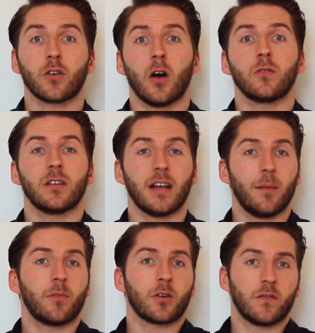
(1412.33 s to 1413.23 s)
grow the
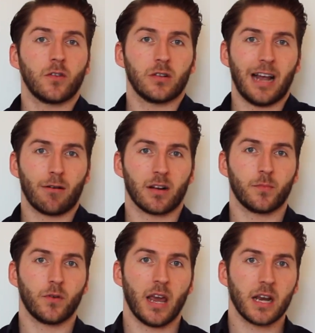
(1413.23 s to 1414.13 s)
number of your
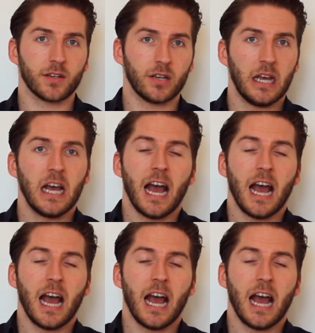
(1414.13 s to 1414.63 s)
direct bookings